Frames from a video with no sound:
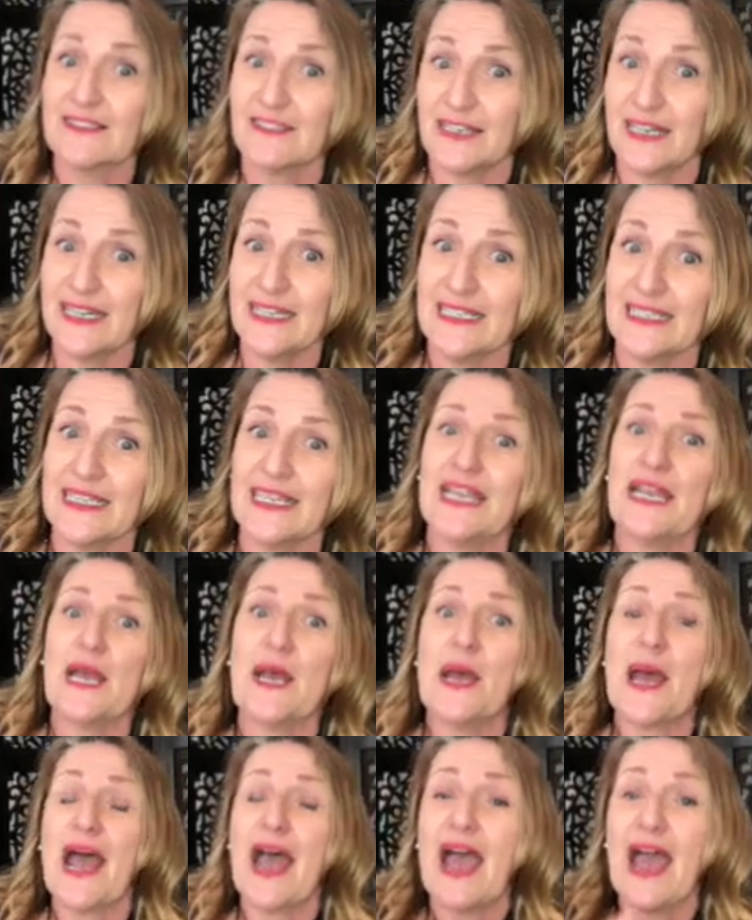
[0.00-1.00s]
right?
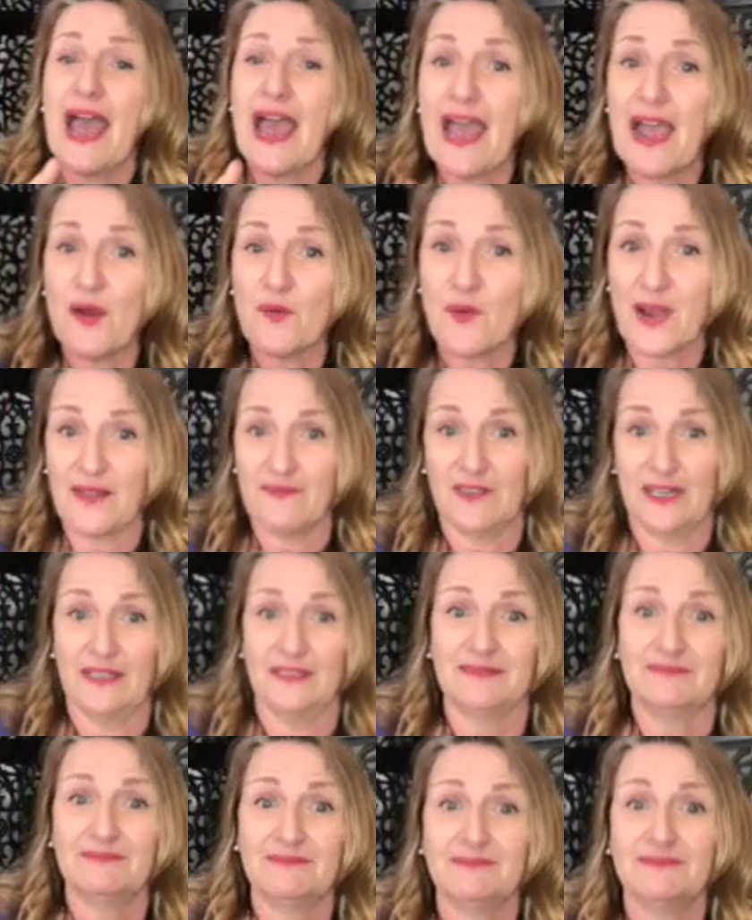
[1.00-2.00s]
However,
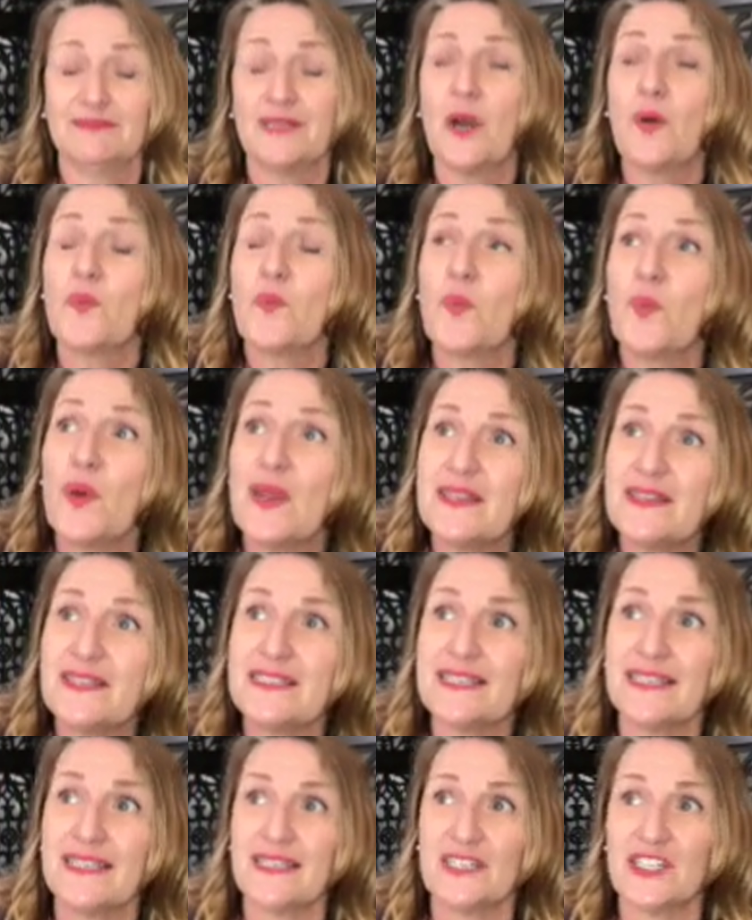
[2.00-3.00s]
with
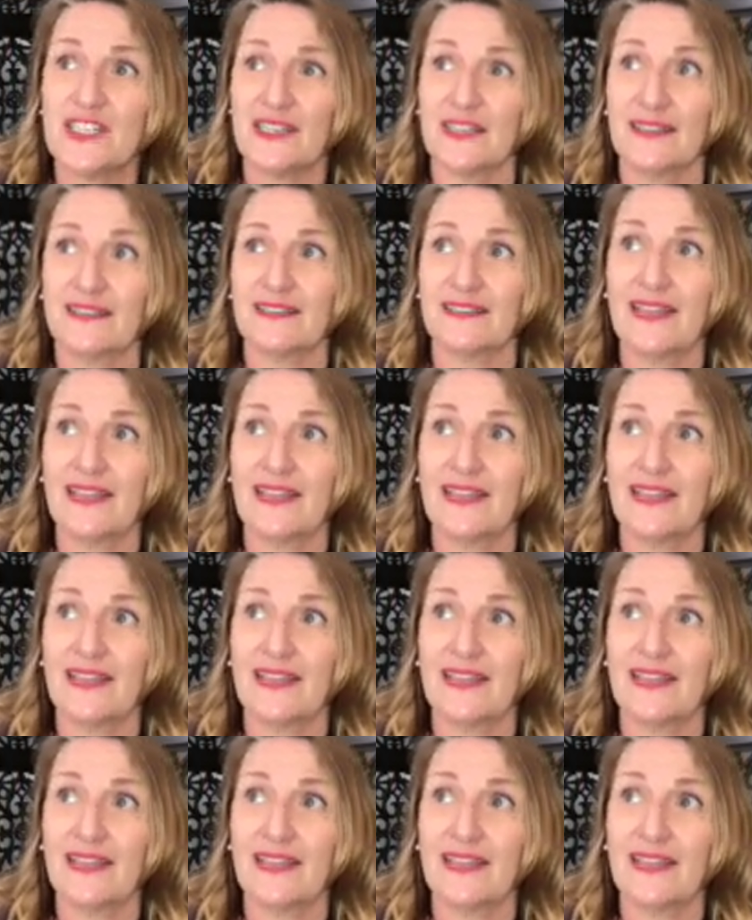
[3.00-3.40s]
teaching